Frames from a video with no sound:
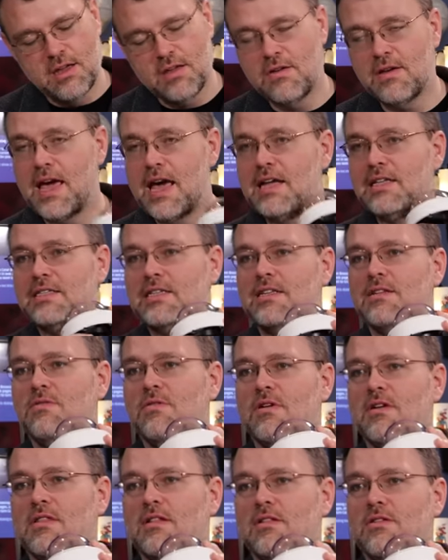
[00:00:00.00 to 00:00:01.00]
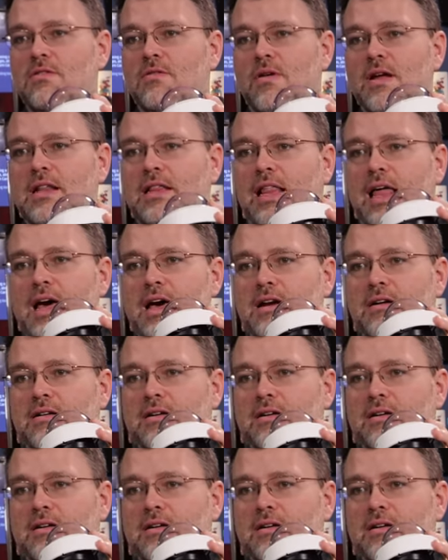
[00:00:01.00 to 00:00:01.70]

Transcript: You can see that we got the little red light